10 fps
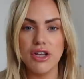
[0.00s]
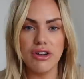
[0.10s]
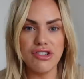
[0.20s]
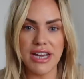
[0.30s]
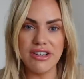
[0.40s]
You
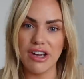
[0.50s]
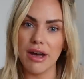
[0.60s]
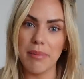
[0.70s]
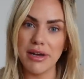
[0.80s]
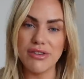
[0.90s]
can change it
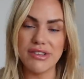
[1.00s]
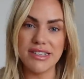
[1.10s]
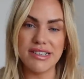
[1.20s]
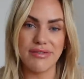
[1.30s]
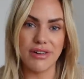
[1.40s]
up by
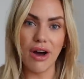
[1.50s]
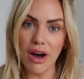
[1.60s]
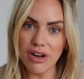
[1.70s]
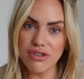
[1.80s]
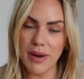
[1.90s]
using different
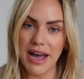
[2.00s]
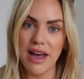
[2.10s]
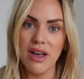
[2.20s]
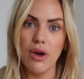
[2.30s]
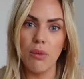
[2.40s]

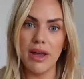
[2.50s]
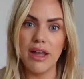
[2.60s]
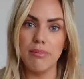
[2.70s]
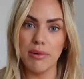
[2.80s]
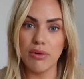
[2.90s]
hardware.
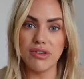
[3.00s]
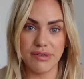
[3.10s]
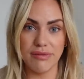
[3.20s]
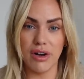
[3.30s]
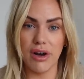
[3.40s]
We bought
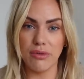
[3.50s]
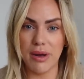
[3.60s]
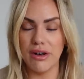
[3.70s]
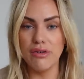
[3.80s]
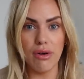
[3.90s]
different
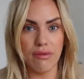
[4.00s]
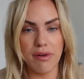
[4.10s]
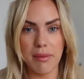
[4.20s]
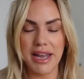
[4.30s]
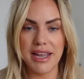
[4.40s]
hardware, not
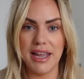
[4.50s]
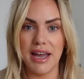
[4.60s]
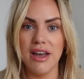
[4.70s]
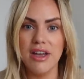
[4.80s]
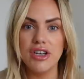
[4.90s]
from
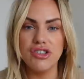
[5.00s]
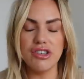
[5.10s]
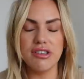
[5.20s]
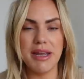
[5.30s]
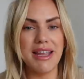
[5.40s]
IKEA,
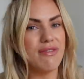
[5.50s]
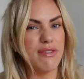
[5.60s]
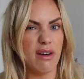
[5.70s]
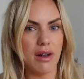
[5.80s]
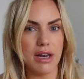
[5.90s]
just to make it
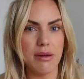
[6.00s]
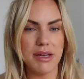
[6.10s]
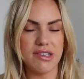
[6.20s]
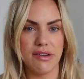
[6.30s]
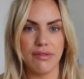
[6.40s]
feel a little
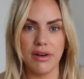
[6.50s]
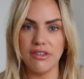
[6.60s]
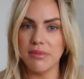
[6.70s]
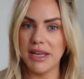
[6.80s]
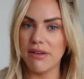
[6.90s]
bit
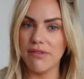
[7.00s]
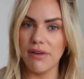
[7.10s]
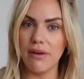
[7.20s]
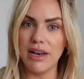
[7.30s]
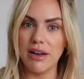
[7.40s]
different, to make it
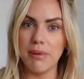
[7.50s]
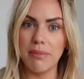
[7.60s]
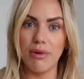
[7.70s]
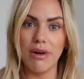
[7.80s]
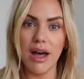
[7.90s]
feel a little
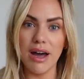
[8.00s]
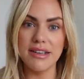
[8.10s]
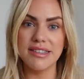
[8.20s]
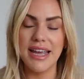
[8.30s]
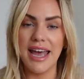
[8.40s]
bit more
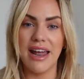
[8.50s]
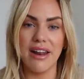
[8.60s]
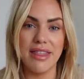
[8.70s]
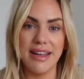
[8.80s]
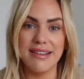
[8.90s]
luxe. And
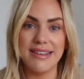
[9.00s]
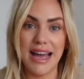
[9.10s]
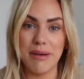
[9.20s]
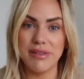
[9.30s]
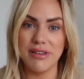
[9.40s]
I think it's
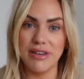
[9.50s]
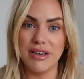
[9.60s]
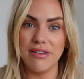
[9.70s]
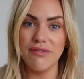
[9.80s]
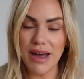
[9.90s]

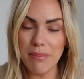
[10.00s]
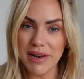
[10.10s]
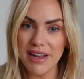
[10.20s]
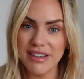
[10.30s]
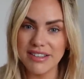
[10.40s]
absolutely
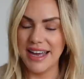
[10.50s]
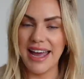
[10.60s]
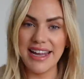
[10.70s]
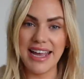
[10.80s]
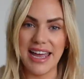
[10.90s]
fabulous.
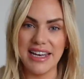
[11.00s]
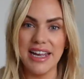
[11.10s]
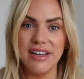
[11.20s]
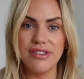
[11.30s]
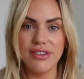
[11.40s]
And again,
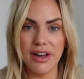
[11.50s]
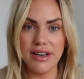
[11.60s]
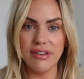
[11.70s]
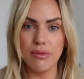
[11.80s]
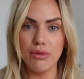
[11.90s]

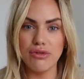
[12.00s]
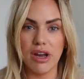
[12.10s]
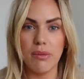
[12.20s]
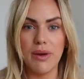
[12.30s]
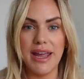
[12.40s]
inside the
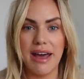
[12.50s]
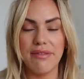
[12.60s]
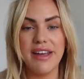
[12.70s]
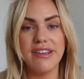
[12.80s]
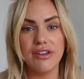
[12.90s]
wardrobe, we have
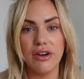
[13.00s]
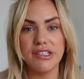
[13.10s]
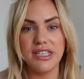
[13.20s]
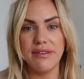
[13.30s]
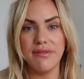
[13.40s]
hidden our
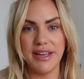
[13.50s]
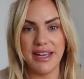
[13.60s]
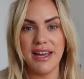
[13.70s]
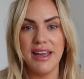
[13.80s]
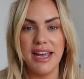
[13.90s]

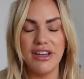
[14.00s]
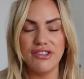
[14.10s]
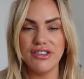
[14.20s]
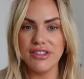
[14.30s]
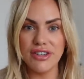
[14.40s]
TV. It's
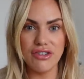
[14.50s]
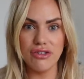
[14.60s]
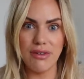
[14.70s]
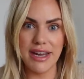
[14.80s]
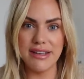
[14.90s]
just such a
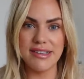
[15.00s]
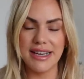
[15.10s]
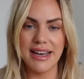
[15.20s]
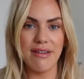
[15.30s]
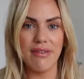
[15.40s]
great,
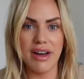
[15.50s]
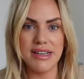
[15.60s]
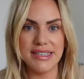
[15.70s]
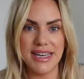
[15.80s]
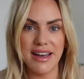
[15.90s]
clever
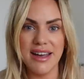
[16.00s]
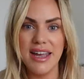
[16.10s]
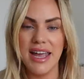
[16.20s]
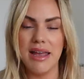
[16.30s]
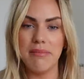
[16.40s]
idea.
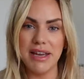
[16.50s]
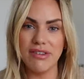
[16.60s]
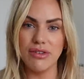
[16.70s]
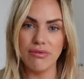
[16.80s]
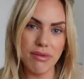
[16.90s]
It
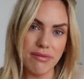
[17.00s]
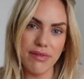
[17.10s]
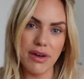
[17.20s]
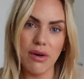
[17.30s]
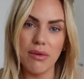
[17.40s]
makes the room
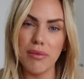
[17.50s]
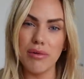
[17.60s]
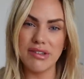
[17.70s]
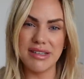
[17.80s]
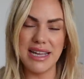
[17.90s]
feel
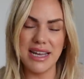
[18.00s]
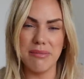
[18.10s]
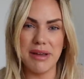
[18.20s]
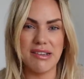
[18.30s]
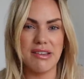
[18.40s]
more sleek.
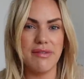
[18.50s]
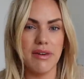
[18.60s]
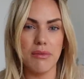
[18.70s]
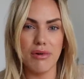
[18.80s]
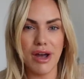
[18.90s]
It makes it
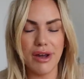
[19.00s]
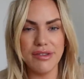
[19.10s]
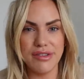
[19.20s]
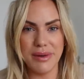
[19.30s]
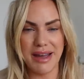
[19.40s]
feel more
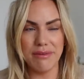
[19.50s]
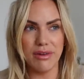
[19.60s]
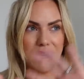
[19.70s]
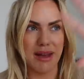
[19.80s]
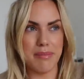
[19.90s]
cozy. You haven't
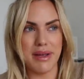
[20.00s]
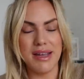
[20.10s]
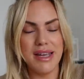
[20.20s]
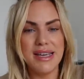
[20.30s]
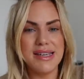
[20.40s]
got like a
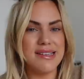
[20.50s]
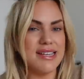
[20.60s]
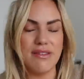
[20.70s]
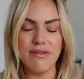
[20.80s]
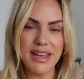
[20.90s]
big
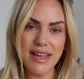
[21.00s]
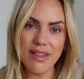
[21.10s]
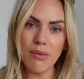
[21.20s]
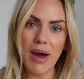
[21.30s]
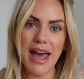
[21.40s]
TV in
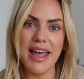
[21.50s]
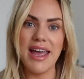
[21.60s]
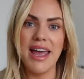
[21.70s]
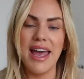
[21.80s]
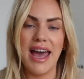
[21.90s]
the
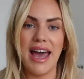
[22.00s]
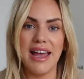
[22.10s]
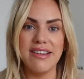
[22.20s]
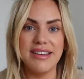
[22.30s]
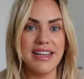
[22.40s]
way.
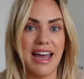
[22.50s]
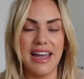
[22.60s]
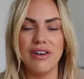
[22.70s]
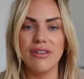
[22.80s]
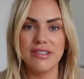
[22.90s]
And yeah,
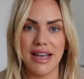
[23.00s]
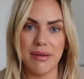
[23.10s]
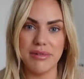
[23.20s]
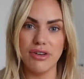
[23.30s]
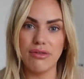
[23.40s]
it looks
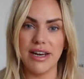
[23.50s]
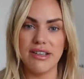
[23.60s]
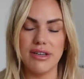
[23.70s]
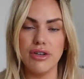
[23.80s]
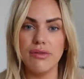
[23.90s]
absolutely great.
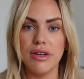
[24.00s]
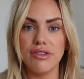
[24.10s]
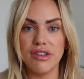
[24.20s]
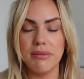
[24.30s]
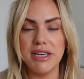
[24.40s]
So
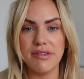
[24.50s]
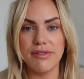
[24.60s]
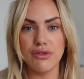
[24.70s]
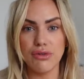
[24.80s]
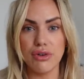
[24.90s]
there's so many
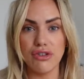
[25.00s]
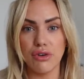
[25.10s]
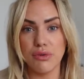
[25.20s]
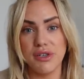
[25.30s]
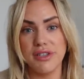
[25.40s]
different storage
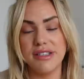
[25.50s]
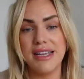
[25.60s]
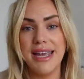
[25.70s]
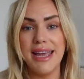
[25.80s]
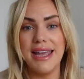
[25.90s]
options
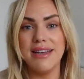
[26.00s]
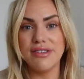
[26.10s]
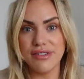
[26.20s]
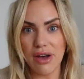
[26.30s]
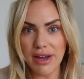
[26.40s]

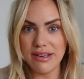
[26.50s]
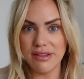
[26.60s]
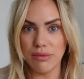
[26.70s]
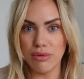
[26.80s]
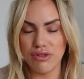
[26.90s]
inside
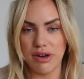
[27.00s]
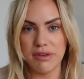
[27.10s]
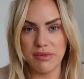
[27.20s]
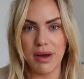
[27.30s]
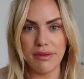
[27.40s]
the wardrobe
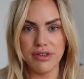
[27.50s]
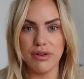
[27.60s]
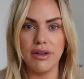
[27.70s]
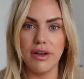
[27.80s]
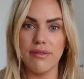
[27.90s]
as well. So
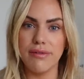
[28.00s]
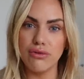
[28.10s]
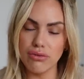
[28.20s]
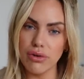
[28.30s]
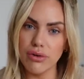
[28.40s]
you can go for
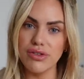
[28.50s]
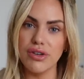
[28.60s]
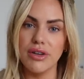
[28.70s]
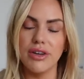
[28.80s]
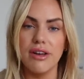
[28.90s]
drawers,
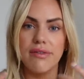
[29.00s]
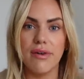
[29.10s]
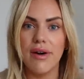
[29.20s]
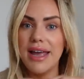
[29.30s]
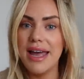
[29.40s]
you can go
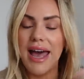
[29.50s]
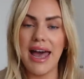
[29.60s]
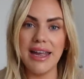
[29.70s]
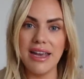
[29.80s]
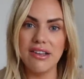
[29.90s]
for
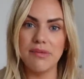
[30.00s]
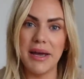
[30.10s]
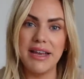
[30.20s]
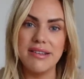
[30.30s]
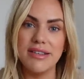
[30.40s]
hanging
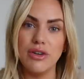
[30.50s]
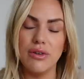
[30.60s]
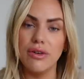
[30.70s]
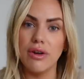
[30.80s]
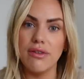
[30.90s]
space, you
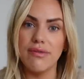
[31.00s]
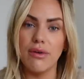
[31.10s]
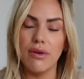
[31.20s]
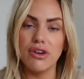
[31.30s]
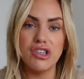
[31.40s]
can go
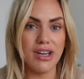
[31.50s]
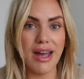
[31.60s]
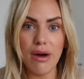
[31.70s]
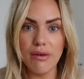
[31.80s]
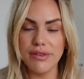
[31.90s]
for
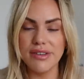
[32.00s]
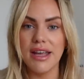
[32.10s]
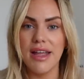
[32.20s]
shelves.